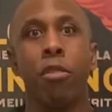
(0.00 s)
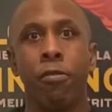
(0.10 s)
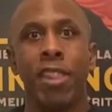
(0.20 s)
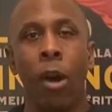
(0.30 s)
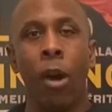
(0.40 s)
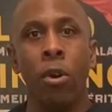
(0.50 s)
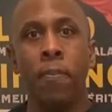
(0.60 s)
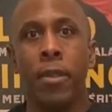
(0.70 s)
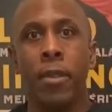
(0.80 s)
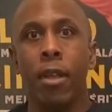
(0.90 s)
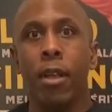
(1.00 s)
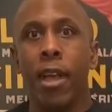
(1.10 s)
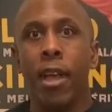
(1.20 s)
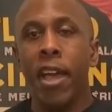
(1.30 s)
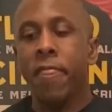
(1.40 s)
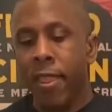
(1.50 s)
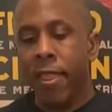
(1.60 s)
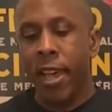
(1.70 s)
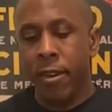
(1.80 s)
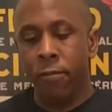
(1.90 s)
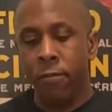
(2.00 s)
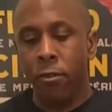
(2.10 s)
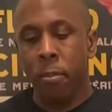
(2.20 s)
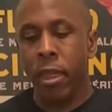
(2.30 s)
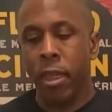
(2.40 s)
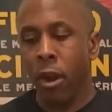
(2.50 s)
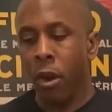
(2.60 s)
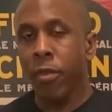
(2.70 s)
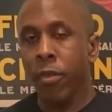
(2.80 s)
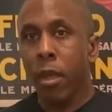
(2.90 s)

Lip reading: the flour, and then from there